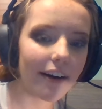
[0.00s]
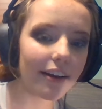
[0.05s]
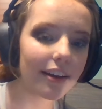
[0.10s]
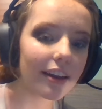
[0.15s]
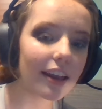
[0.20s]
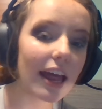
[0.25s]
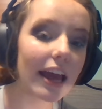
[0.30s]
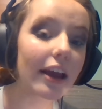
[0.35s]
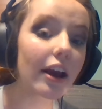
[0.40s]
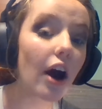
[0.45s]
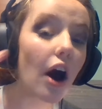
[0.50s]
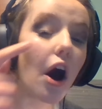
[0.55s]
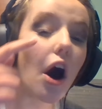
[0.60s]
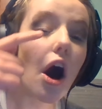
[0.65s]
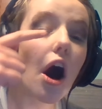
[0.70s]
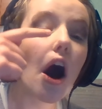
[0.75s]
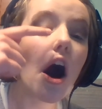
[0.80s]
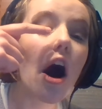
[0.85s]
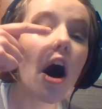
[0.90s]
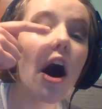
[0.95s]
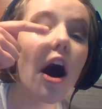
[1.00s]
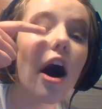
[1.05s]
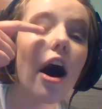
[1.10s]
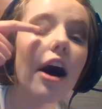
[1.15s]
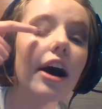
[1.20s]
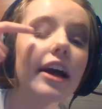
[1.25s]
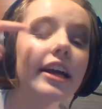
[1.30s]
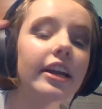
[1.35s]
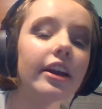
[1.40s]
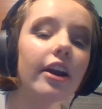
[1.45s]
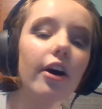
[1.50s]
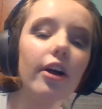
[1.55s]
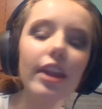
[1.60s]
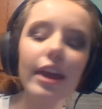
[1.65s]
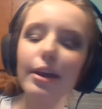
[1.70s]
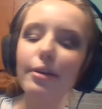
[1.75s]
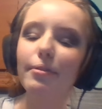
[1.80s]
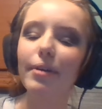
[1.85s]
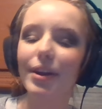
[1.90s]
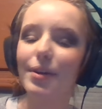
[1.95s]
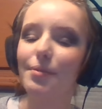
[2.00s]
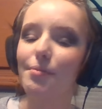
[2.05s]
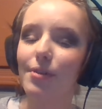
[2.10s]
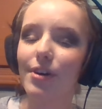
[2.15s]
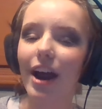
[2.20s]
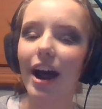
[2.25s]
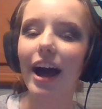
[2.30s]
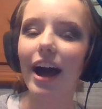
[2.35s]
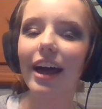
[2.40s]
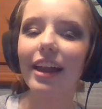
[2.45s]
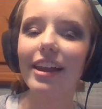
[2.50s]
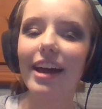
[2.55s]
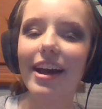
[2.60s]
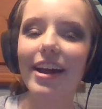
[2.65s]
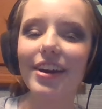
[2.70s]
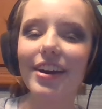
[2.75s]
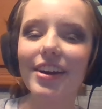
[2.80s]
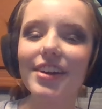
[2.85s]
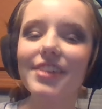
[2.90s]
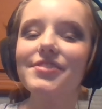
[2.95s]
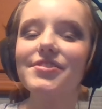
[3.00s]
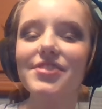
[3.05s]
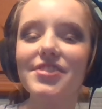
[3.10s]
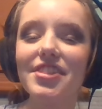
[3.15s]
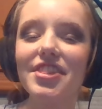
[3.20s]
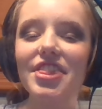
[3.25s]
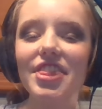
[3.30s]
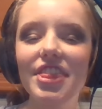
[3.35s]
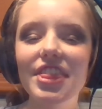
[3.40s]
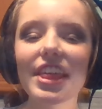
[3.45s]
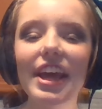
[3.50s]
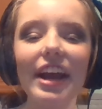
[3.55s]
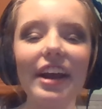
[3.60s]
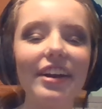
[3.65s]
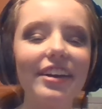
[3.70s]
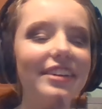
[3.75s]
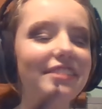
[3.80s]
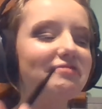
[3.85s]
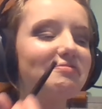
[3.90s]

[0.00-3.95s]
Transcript: like, you know, like where you put eyeliner? There.